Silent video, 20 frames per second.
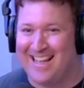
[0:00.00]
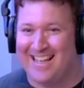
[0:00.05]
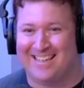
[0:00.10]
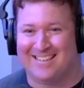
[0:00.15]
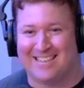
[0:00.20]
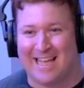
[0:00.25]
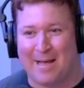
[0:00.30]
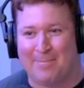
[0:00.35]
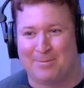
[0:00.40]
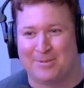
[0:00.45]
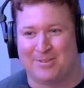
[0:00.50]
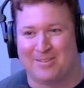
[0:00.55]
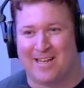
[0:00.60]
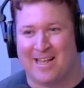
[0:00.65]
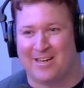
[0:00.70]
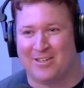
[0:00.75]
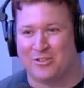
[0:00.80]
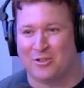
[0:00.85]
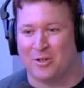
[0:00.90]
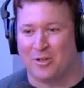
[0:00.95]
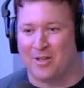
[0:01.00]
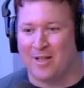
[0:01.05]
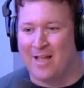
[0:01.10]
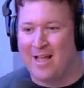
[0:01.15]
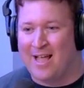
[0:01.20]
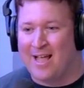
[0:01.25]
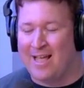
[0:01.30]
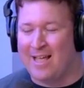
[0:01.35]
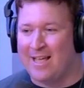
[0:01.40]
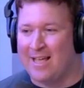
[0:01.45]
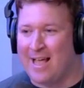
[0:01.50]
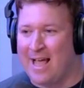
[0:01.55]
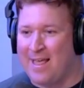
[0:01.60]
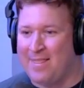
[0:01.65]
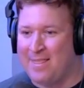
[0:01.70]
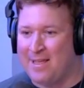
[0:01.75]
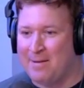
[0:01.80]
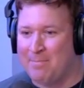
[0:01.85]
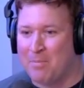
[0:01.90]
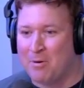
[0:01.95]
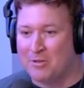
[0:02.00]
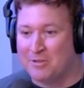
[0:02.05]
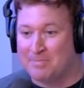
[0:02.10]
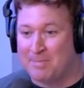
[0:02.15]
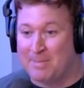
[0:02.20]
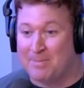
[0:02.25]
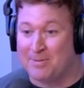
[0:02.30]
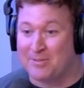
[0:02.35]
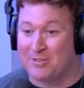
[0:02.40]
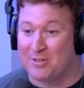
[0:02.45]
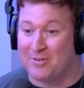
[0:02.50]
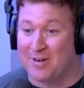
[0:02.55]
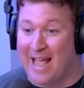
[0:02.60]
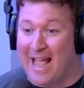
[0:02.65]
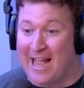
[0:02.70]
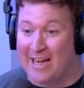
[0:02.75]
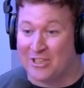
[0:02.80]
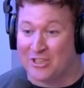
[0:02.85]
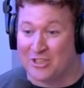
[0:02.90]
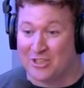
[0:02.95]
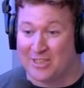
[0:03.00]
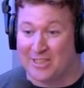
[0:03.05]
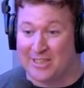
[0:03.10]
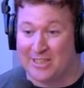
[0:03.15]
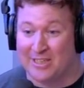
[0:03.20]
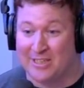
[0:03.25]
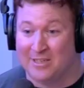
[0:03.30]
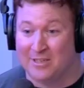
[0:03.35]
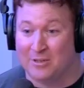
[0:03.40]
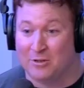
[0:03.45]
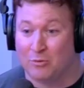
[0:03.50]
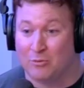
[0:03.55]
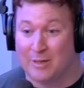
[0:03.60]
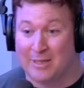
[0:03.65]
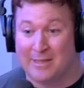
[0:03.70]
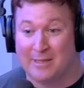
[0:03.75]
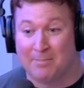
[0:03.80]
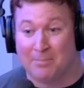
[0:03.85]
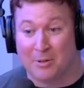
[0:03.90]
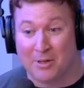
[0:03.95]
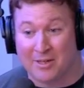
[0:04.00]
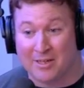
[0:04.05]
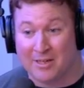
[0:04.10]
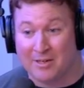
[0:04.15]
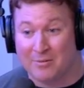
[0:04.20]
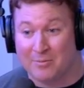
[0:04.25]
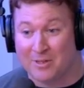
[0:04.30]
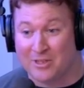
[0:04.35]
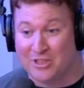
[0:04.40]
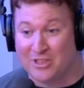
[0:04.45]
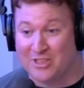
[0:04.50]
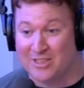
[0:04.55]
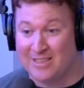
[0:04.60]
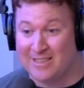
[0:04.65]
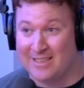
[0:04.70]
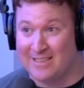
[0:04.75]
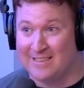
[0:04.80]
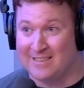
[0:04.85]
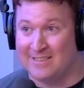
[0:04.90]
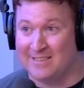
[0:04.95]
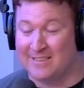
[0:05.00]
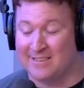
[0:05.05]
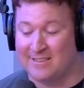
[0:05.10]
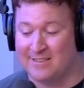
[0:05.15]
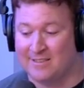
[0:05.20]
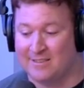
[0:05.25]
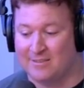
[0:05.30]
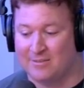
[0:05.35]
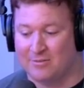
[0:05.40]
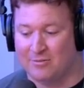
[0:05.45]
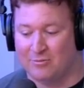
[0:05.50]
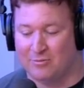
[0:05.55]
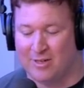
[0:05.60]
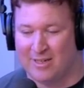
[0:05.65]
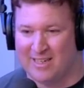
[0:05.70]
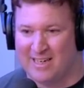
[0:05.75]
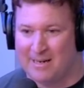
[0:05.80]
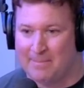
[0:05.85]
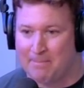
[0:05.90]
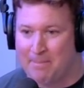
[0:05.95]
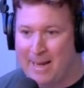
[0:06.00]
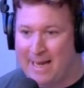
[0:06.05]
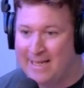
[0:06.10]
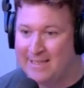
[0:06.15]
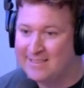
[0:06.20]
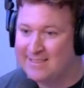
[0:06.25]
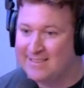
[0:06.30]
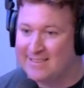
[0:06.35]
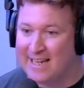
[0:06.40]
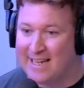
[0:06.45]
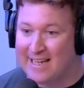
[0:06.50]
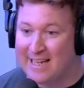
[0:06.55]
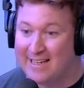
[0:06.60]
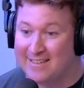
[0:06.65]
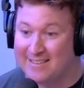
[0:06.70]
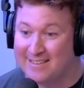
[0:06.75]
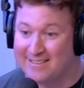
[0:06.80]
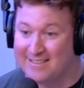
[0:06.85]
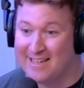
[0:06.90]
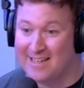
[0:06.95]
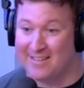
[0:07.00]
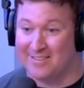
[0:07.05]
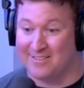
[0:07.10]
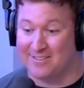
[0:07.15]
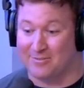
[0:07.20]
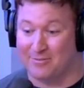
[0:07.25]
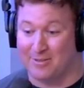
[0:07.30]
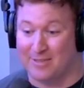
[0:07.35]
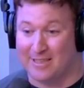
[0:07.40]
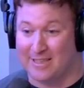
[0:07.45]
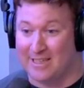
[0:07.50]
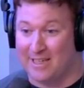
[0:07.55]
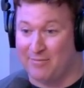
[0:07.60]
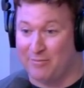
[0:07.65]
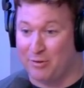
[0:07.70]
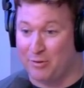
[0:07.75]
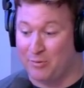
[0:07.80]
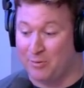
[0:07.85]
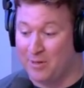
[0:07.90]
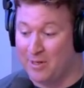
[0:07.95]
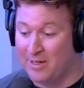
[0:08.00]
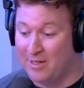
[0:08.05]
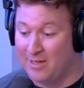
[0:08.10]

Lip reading: It is absolutely not a troll. I think most people don't actually read the book, which is written in painstaking detail to really give you